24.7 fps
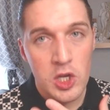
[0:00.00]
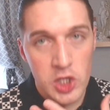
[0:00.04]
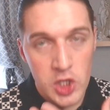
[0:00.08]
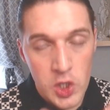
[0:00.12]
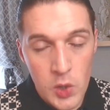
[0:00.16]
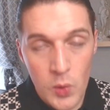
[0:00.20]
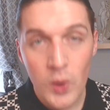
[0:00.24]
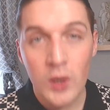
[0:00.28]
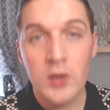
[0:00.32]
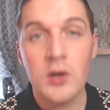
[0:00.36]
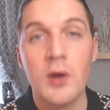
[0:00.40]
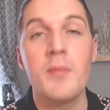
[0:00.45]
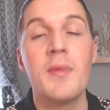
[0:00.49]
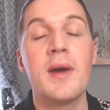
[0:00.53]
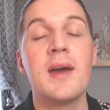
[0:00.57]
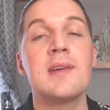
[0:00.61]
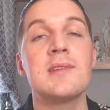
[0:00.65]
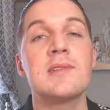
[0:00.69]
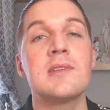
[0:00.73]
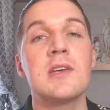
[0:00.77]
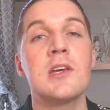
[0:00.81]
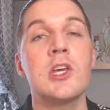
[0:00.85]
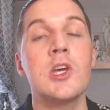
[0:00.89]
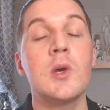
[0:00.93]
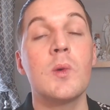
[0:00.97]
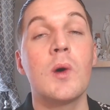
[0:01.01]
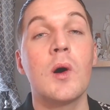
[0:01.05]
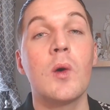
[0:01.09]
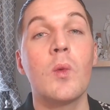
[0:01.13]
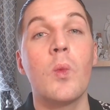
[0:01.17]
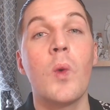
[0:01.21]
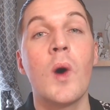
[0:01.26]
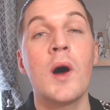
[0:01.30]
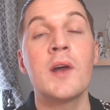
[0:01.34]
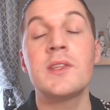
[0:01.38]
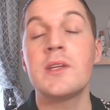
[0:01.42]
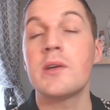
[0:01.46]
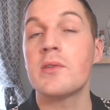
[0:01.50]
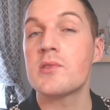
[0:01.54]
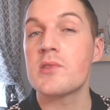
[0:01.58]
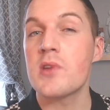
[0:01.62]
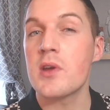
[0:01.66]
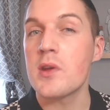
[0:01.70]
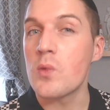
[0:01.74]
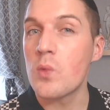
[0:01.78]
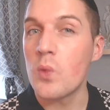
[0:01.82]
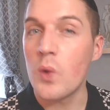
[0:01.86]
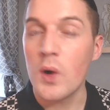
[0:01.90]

You are amazing. You are one. There is only